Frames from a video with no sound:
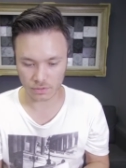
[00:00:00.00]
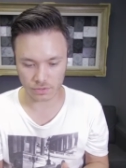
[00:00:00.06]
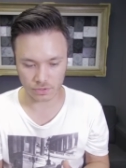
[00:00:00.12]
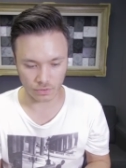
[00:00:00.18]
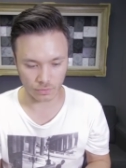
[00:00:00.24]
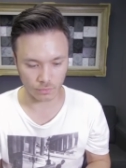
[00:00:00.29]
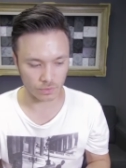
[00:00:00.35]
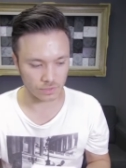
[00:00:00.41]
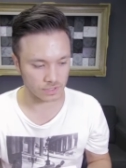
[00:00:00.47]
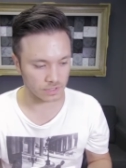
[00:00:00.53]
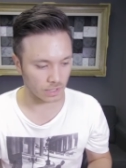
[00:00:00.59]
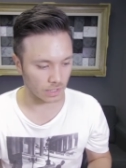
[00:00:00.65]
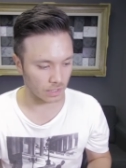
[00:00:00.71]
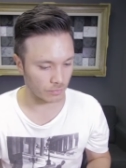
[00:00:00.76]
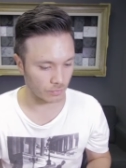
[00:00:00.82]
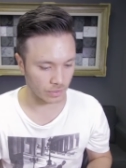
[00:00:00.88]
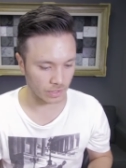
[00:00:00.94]
so we'll
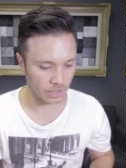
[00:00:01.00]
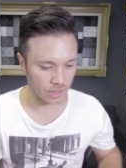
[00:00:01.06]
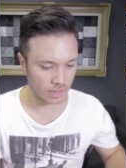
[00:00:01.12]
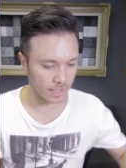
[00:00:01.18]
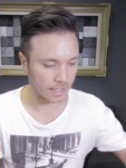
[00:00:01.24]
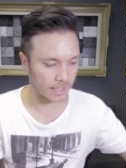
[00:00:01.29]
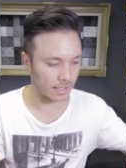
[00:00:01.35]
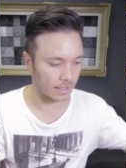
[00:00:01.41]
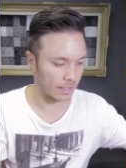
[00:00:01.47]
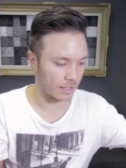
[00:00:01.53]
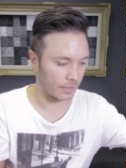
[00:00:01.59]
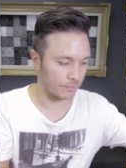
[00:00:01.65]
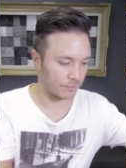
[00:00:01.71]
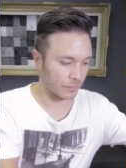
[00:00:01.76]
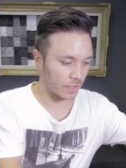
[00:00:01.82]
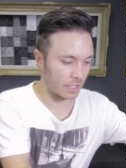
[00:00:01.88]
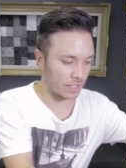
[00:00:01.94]
start with the
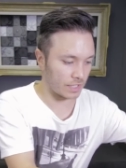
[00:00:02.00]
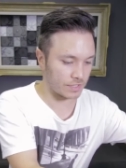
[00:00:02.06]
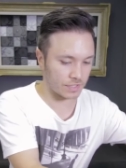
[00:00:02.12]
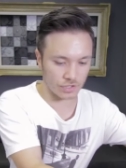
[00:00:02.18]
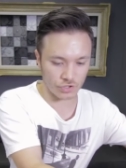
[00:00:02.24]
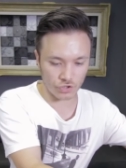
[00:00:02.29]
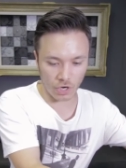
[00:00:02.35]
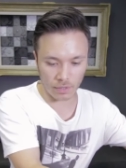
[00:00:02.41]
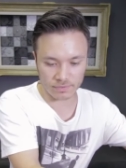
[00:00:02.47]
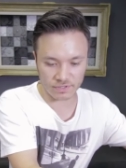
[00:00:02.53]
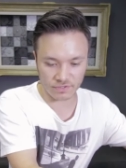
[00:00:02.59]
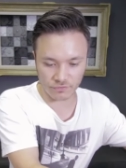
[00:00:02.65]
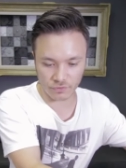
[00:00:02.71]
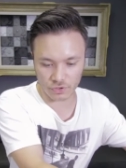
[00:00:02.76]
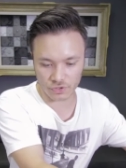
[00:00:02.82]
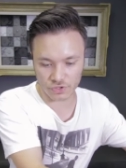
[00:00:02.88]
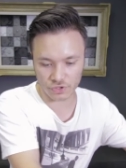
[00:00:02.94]
easy jobs
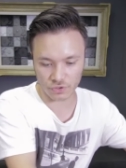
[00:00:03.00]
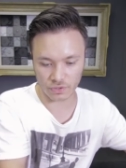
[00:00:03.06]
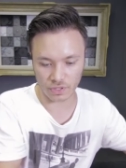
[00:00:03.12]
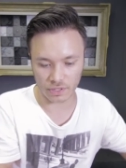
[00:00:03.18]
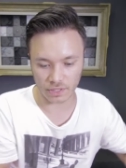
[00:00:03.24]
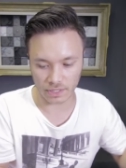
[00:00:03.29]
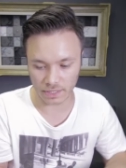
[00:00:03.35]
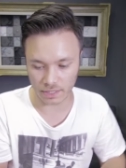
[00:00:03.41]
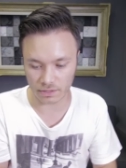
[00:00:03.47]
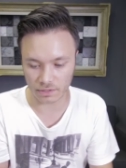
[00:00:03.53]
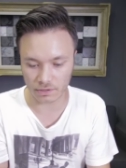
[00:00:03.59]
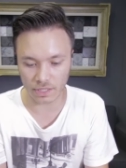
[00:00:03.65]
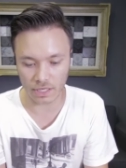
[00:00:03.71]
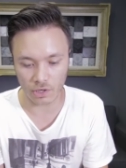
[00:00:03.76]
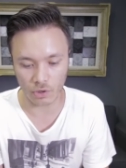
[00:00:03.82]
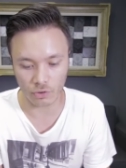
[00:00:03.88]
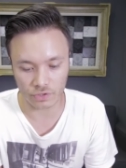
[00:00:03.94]
first so that they can
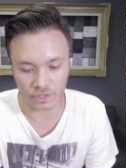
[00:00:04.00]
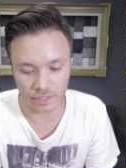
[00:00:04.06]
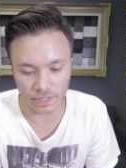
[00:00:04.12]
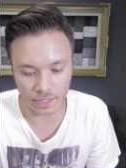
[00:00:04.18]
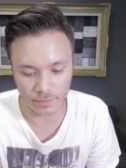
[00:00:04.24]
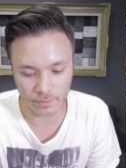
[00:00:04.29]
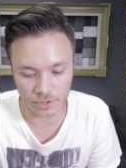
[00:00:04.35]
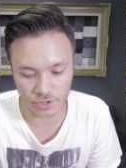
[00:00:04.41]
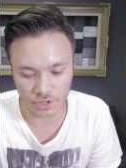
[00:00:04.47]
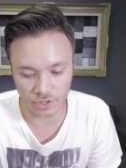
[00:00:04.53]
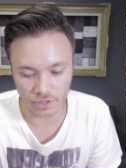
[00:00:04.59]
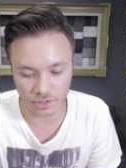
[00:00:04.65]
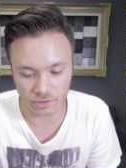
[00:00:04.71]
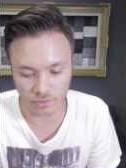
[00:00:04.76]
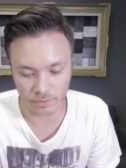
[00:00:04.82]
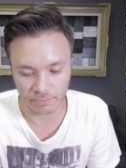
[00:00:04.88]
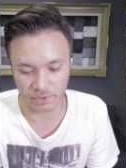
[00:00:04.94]
get on the imaging
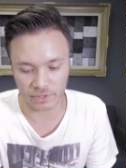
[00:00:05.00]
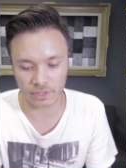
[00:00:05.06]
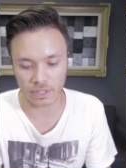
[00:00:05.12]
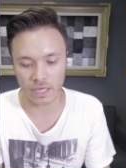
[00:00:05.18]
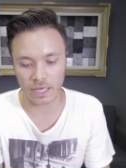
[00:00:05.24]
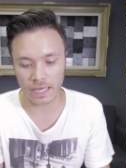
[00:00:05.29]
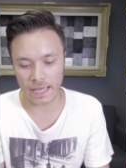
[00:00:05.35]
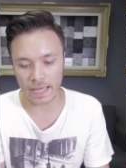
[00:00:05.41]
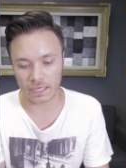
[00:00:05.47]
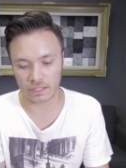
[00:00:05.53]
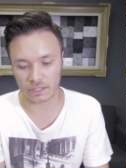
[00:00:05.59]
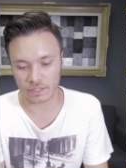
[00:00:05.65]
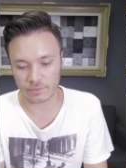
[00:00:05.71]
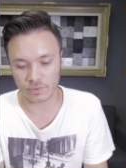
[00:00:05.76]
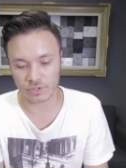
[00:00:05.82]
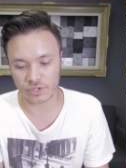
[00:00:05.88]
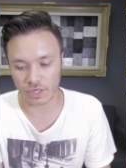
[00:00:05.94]
equipment and
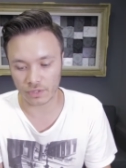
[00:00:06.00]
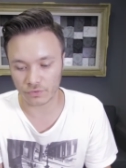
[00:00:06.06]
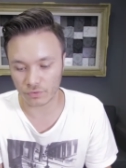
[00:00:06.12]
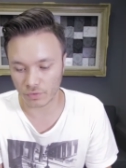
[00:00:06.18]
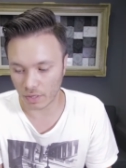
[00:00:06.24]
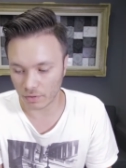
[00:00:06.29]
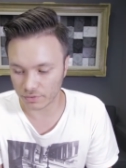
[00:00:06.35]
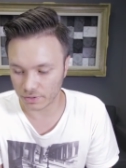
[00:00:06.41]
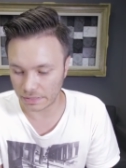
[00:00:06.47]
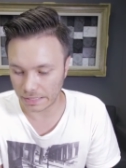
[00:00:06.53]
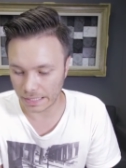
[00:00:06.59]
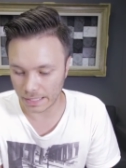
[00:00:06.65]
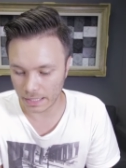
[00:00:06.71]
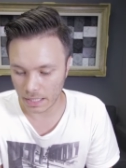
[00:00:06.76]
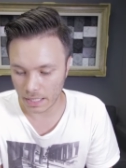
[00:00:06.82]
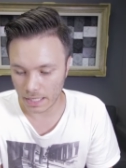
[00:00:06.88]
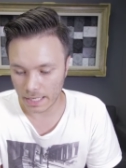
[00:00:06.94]
image out throughout the
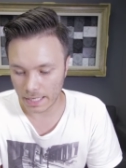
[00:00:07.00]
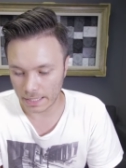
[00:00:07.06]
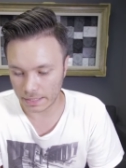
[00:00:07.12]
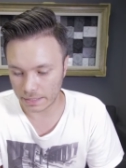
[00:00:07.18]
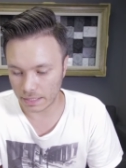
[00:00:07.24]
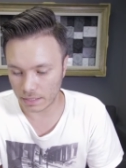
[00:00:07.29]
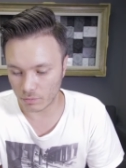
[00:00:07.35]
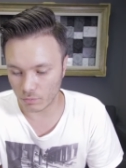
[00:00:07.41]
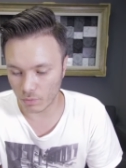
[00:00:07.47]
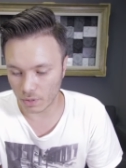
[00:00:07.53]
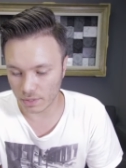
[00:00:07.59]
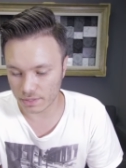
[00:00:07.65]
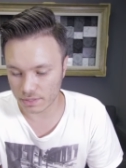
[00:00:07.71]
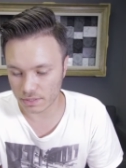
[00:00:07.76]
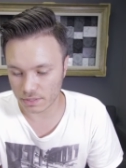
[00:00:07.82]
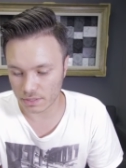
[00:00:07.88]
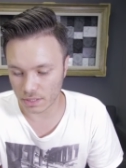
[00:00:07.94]
day. And then
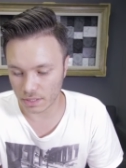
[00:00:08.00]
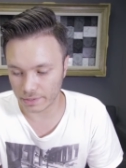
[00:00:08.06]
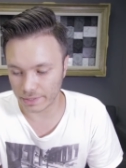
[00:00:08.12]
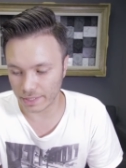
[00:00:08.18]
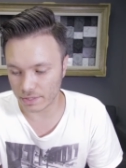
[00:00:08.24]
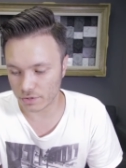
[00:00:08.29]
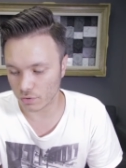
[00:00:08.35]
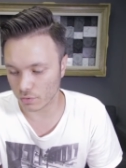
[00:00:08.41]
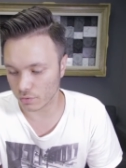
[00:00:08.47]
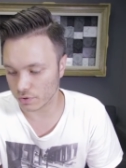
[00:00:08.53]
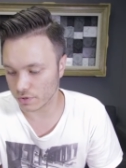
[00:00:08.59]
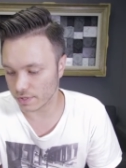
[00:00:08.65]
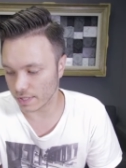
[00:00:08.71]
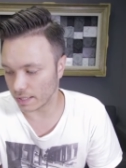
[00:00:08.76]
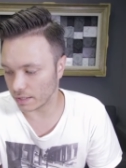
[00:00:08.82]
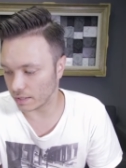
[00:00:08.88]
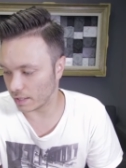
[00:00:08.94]
once uh, that's all
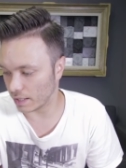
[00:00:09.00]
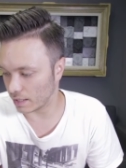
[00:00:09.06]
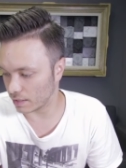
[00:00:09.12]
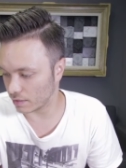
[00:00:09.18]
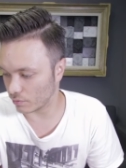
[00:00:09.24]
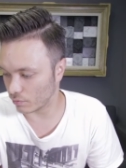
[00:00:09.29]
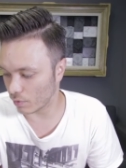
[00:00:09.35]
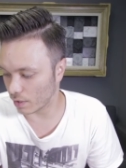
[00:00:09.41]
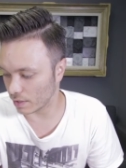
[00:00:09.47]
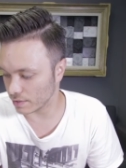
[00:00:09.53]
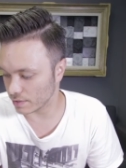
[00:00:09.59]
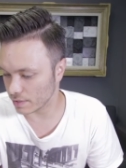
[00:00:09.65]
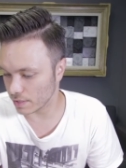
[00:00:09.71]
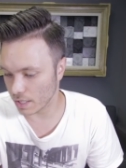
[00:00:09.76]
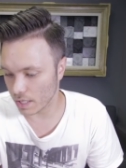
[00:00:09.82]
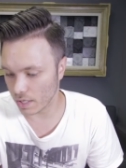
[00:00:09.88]
set and runs,